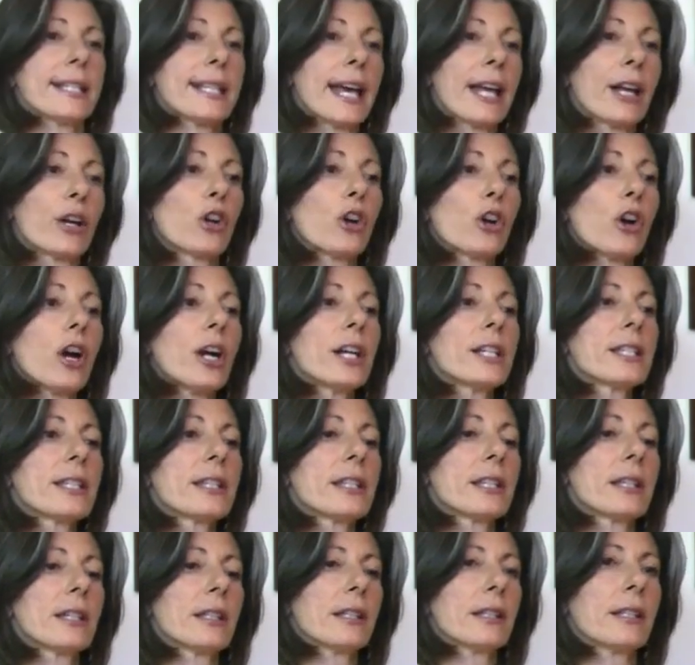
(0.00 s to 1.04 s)
sat across
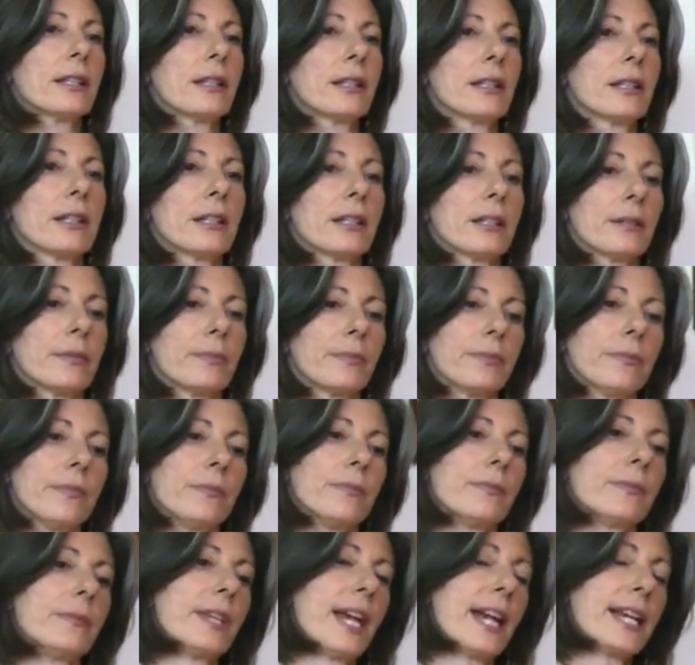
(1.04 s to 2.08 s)
the
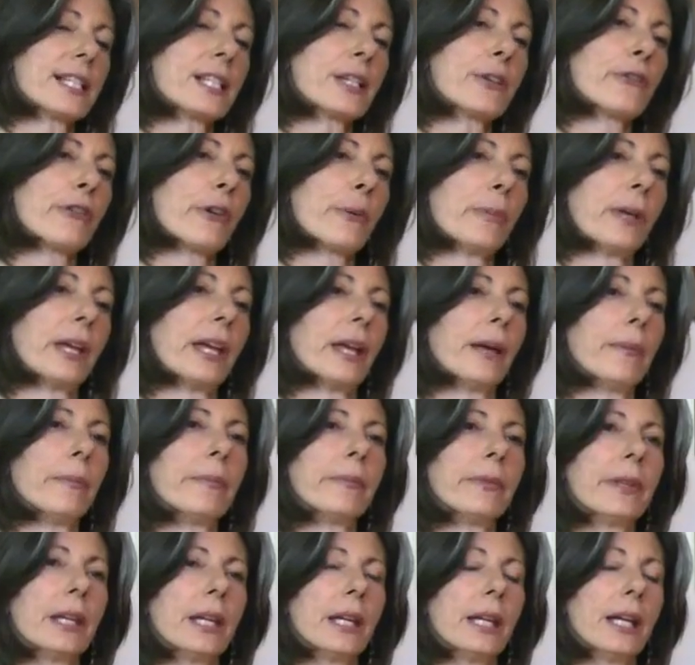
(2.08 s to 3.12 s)
desk from him,